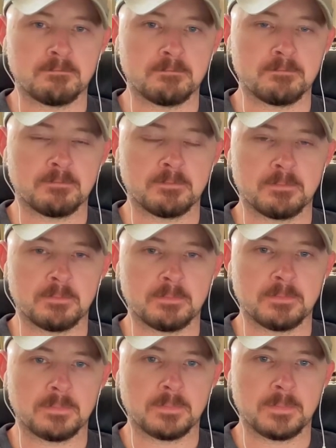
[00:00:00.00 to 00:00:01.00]

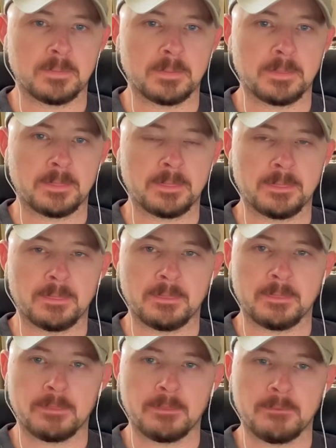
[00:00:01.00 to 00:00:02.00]

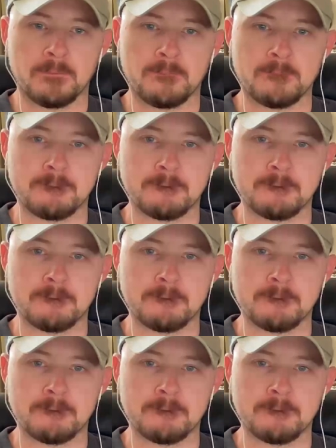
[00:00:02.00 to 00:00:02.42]
(silence)